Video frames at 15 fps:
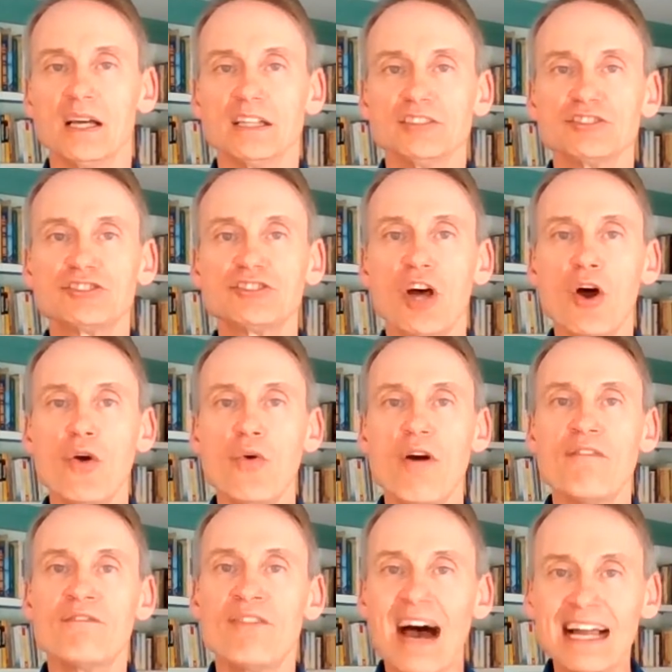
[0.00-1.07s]
So
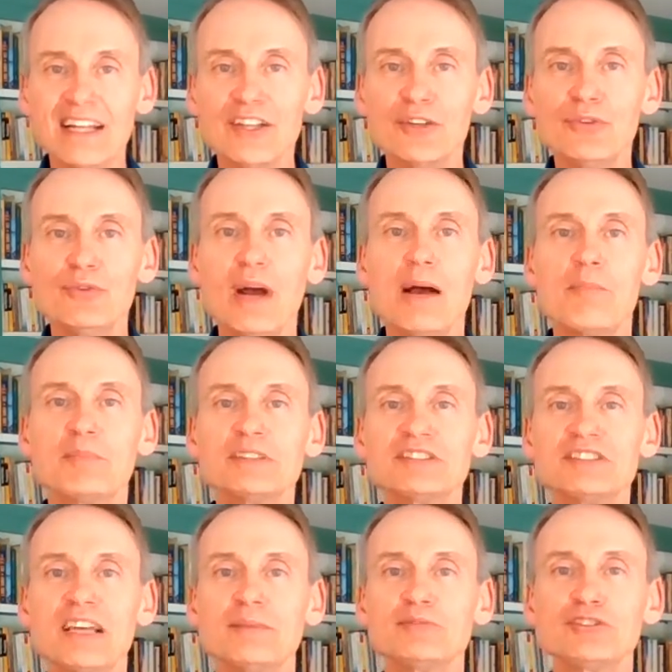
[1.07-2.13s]
value
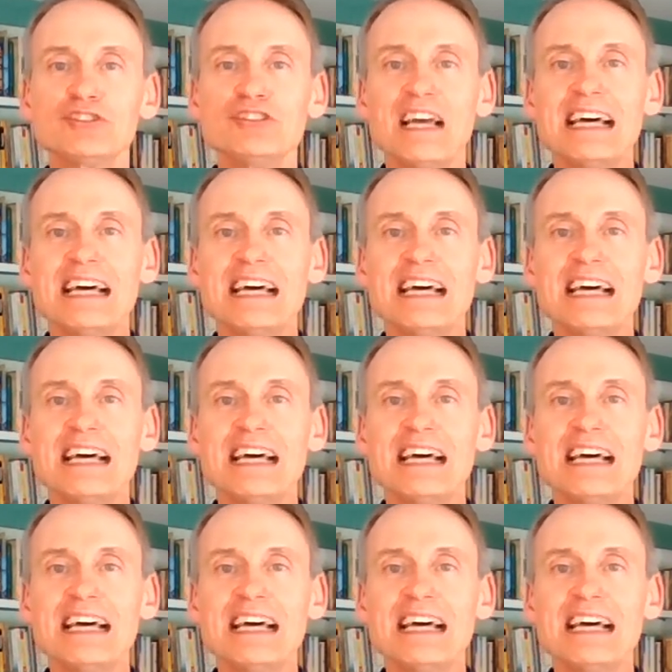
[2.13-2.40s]
perception